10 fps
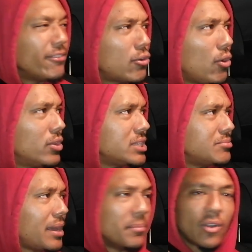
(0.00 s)
ever called
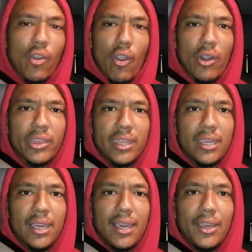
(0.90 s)
this man
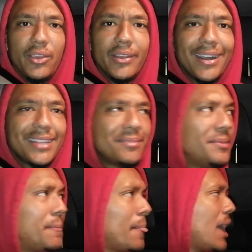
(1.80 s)
McCarthy. You know what I
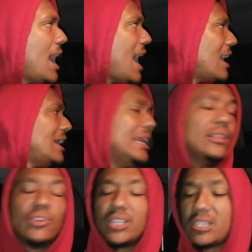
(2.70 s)
mean? I
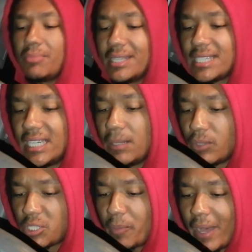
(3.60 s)
really thought this man's
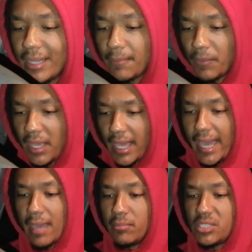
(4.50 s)
surname was spelled
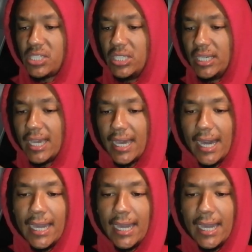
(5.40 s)
M-C-A-T-T-I,